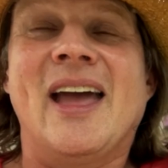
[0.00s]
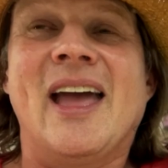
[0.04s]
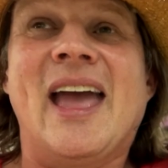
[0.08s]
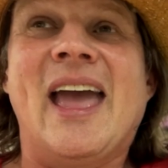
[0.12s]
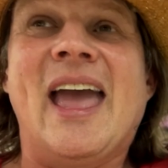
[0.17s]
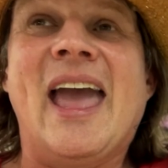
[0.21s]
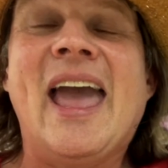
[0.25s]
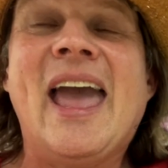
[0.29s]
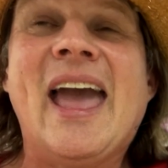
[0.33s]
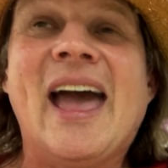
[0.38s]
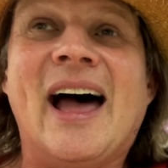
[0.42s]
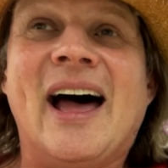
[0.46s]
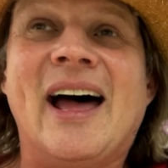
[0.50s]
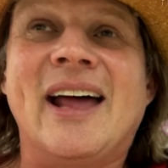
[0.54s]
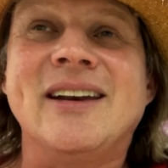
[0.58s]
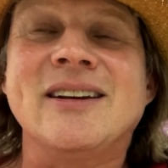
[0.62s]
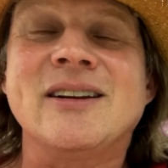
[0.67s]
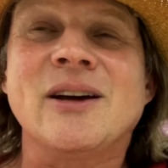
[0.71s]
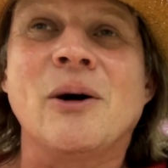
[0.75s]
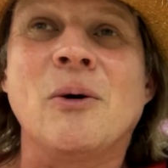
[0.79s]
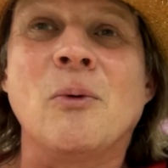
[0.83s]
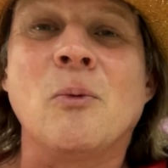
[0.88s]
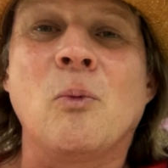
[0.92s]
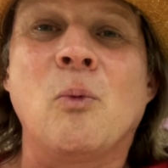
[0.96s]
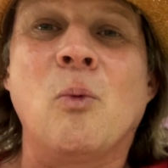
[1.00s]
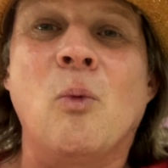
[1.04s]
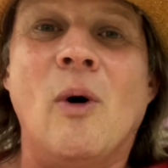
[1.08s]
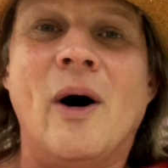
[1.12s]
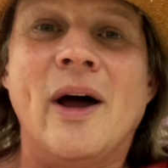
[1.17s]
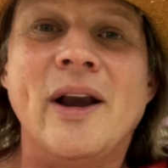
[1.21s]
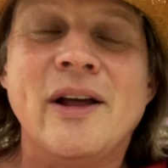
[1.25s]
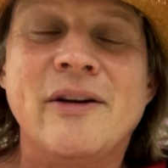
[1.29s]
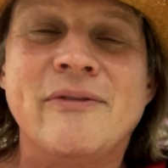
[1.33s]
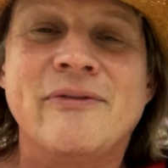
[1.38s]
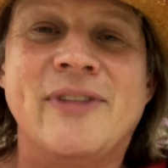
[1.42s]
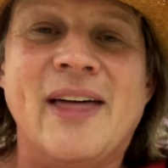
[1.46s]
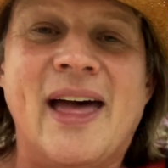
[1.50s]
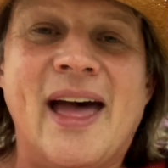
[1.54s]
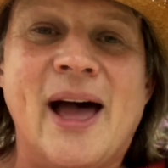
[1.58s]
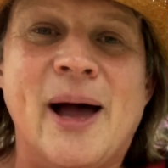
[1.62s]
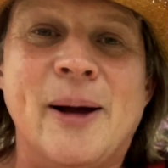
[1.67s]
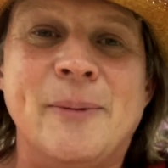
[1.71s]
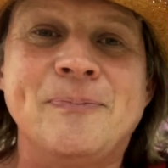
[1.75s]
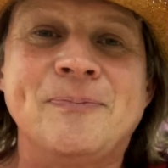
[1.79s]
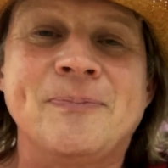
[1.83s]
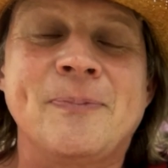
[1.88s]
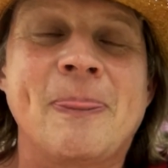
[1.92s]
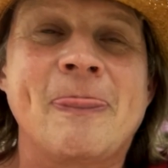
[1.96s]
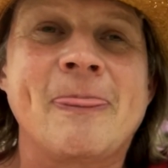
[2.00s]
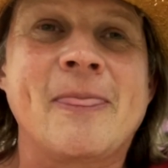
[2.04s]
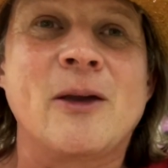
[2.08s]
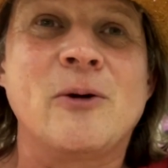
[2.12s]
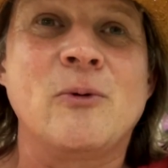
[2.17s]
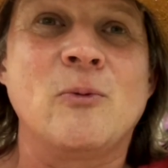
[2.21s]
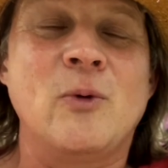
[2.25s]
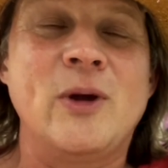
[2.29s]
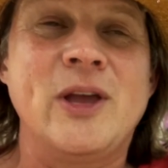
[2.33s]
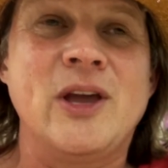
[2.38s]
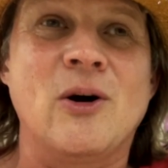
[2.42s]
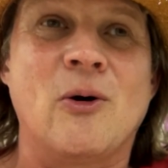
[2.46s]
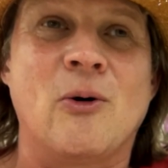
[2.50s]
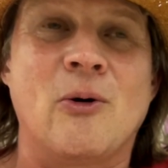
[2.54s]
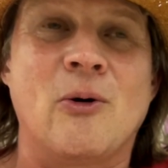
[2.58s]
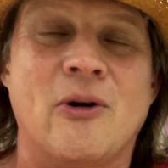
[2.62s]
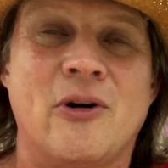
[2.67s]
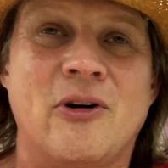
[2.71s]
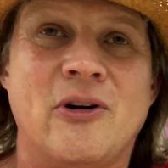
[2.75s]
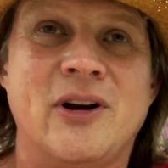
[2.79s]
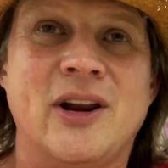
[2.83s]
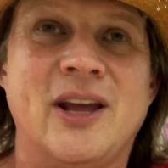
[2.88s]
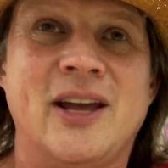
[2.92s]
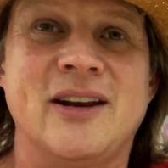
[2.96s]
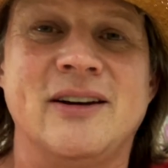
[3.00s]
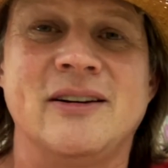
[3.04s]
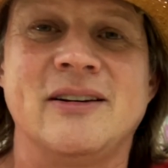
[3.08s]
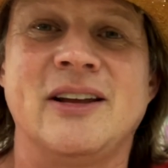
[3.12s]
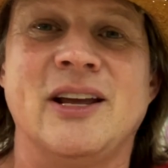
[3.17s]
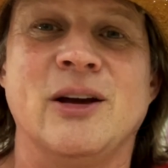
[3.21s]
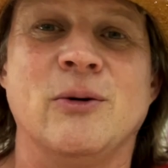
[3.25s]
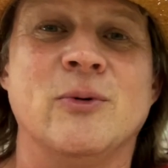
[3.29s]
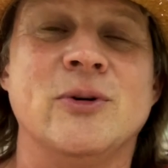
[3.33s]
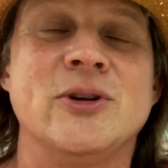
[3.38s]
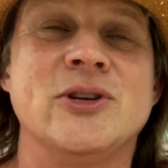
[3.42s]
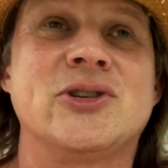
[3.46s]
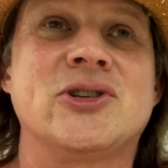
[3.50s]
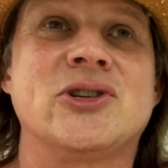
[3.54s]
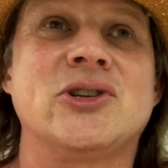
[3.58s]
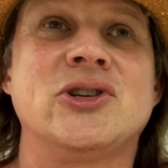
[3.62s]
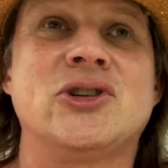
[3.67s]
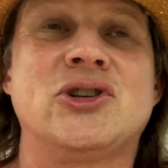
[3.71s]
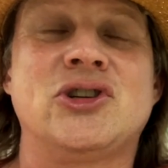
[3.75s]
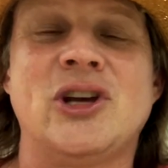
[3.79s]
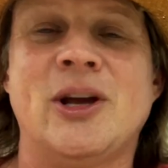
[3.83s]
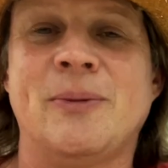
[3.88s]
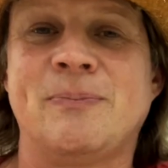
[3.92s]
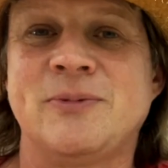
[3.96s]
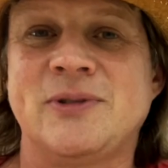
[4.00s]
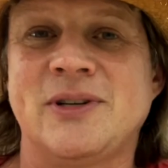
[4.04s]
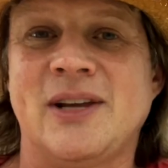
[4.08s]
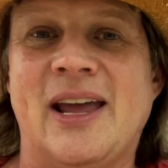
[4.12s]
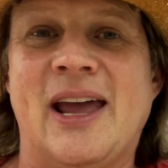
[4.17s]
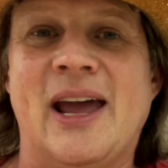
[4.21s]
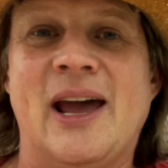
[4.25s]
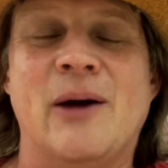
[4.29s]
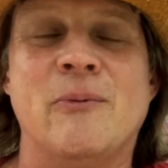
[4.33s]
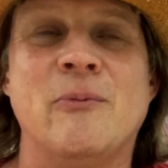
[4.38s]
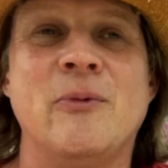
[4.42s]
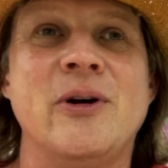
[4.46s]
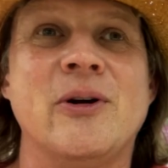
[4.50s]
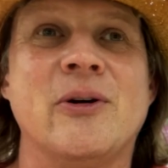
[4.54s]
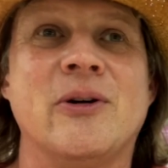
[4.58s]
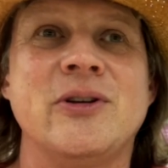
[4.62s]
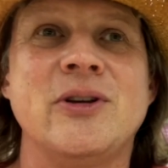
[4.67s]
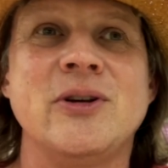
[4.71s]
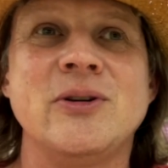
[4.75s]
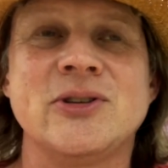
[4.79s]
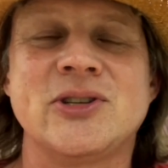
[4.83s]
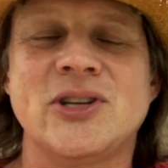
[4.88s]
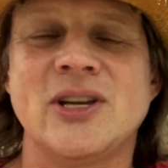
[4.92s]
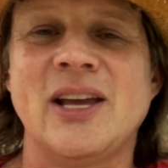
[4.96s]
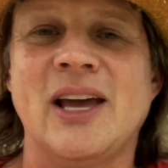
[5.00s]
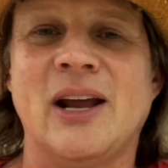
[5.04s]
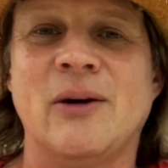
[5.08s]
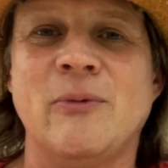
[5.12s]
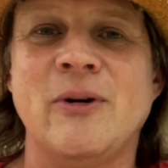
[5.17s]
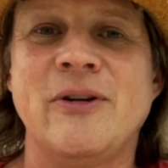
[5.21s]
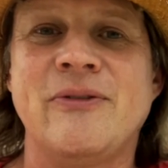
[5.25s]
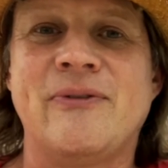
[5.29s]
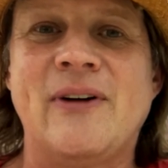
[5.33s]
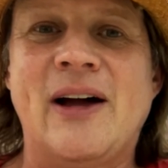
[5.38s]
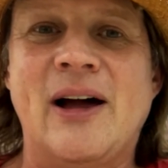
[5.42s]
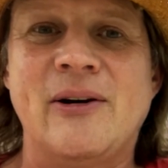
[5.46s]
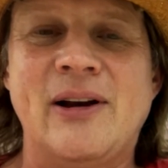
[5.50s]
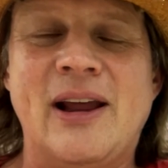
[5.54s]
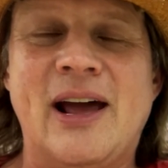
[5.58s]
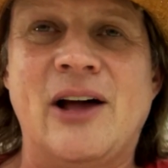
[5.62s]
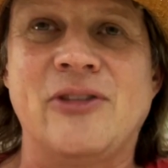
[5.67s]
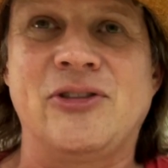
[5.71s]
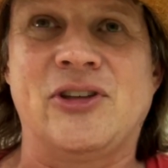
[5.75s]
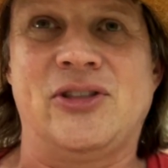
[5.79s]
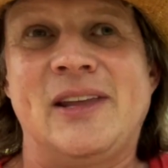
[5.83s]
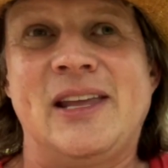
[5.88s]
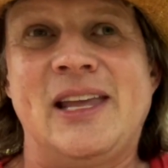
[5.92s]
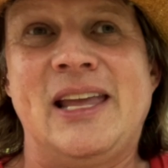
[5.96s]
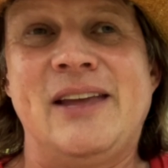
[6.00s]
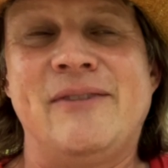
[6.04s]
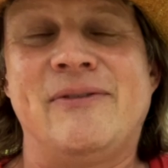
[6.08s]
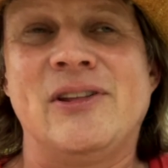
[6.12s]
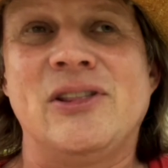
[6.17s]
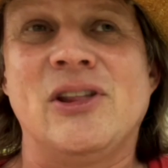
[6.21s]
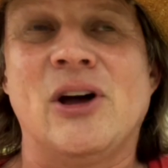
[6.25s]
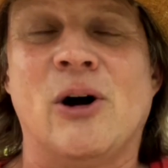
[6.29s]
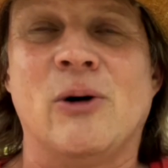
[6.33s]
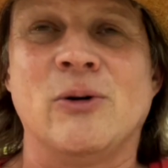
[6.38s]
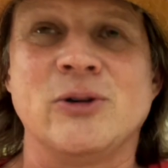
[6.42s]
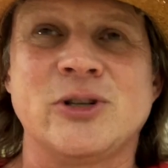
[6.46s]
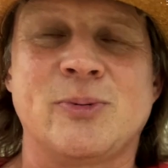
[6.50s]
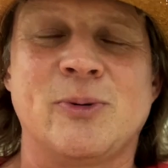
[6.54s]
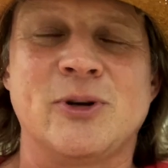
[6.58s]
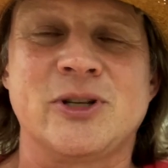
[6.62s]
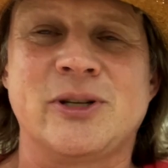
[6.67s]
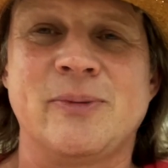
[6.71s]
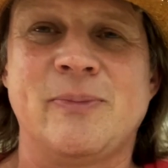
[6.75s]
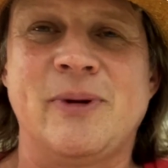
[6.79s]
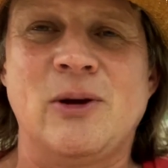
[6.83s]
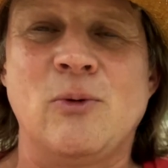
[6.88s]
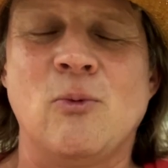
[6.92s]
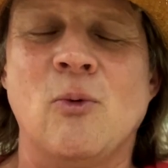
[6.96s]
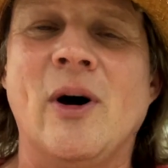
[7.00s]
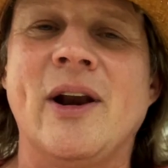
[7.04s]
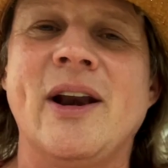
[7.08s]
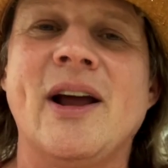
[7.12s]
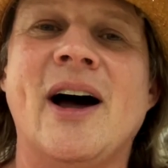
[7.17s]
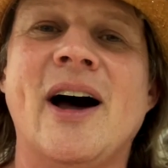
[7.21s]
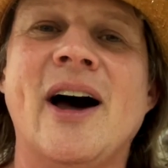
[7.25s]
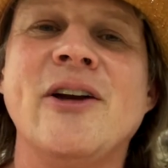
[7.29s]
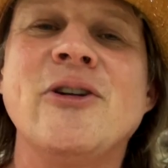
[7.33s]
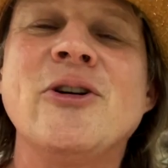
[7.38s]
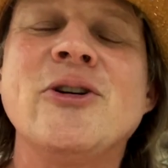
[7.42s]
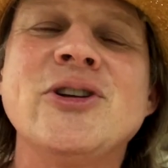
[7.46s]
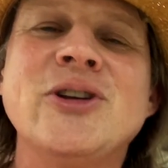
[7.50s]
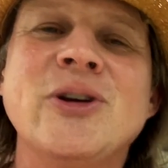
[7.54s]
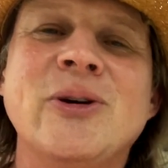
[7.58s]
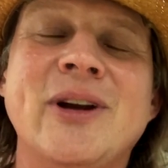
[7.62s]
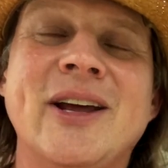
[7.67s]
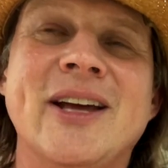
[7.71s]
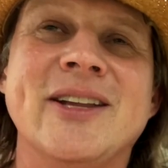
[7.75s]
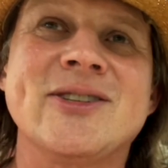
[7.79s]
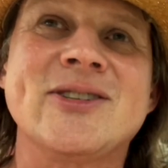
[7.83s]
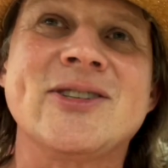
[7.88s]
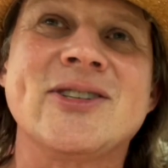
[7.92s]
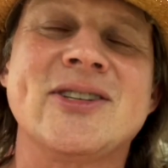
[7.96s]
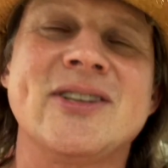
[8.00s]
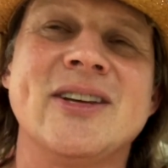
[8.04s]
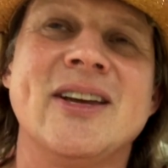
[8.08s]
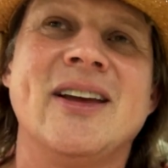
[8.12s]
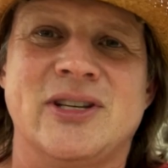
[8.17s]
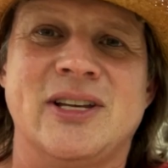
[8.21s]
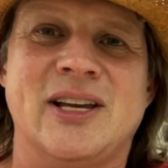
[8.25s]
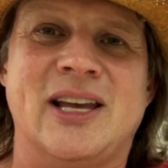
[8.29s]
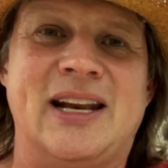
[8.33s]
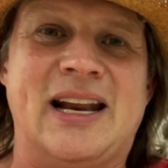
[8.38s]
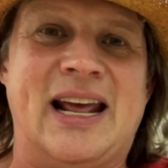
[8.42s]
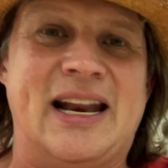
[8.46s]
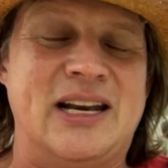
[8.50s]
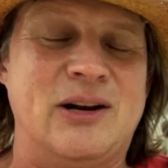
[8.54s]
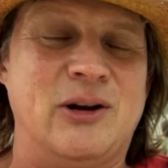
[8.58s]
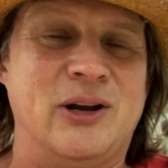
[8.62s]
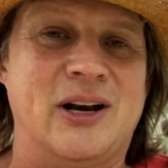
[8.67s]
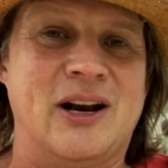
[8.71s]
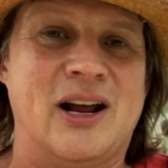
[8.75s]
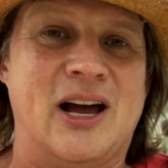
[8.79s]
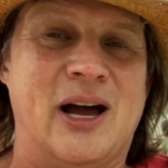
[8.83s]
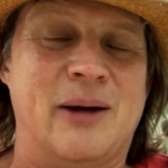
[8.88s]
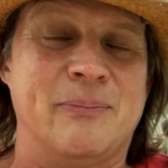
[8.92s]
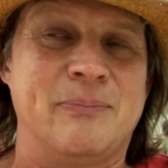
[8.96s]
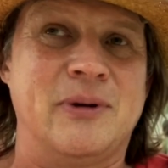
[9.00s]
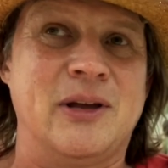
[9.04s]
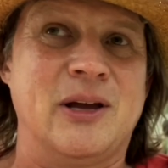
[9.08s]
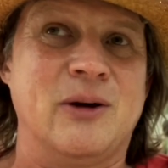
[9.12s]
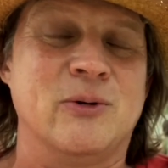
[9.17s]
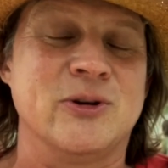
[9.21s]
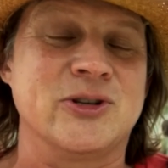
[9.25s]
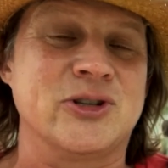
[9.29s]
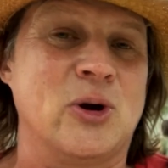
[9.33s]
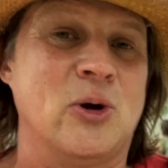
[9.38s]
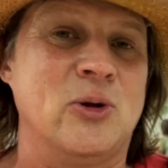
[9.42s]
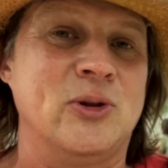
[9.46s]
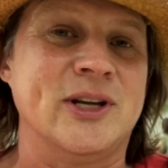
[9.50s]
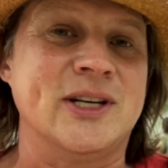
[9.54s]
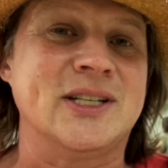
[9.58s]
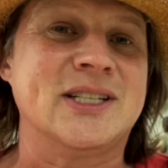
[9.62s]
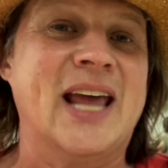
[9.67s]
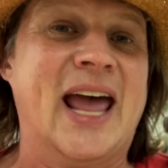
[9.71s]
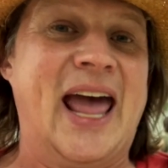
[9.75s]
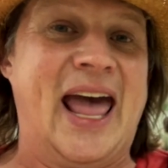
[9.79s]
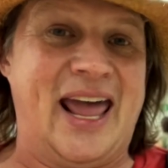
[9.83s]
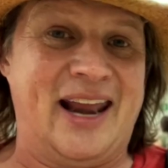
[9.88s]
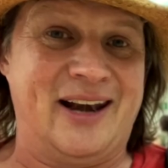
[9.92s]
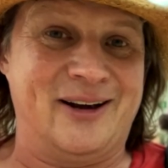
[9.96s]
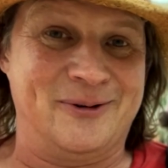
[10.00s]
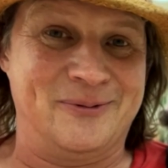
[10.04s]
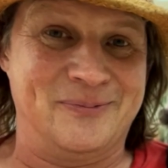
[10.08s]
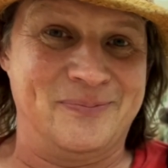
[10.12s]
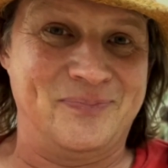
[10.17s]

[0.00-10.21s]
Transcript: And one of them, we ordered it, it was shipped, and we were using it, and we found out that even though it was supposed to be 100 units, it was only 10.